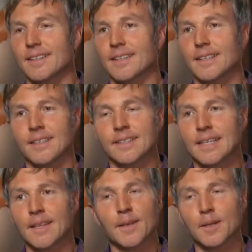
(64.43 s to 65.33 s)
He
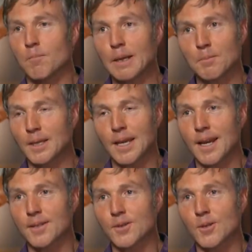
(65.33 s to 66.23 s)
said that it might be
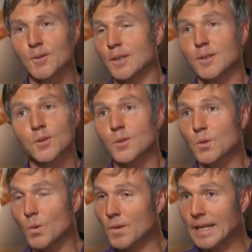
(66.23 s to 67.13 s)
cancer, and his
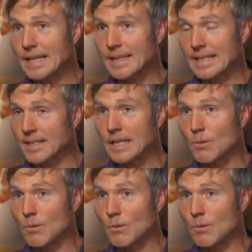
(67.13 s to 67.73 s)
user word, the C